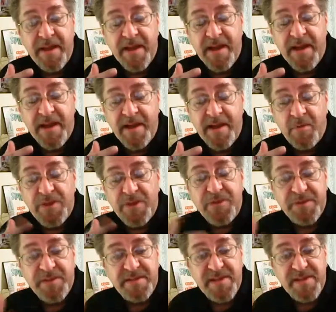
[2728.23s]
I went to
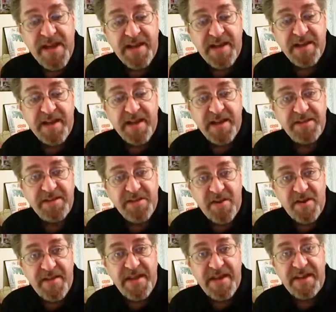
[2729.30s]
his site and I
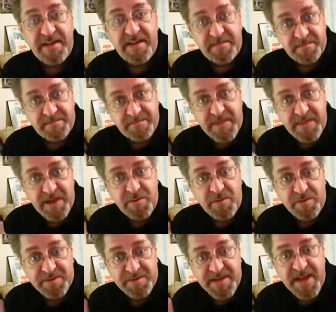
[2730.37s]
saw that he
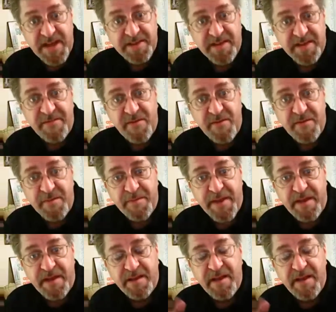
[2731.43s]
will sign stuff over the
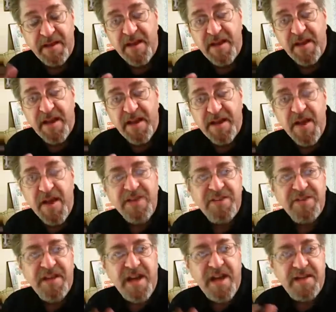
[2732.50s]
mail, and you
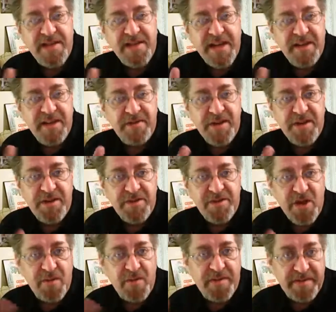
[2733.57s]
actually contact you and you
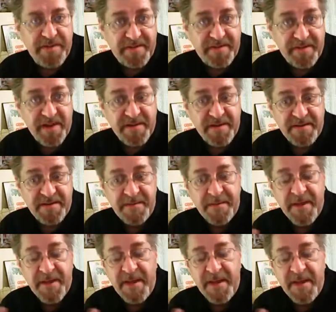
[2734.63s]
talk with his son.
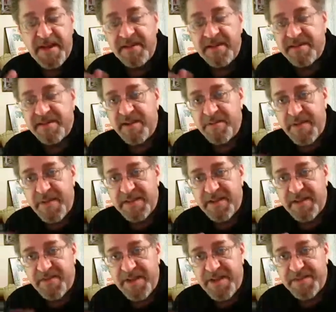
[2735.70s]
And his son makes the
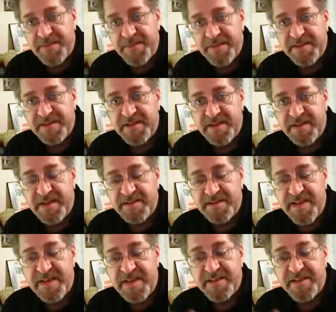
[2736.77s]
arrangements and does that.